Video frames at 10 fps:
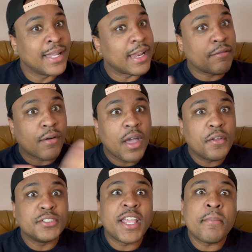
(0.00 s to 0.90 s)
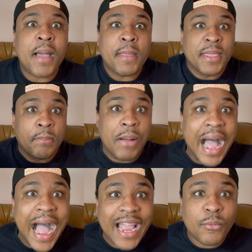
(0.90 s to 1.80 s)
Now, for others, it might be
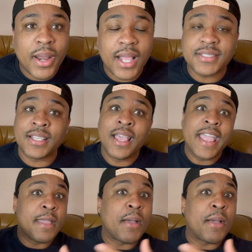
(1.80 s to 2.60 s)
Pyrex, it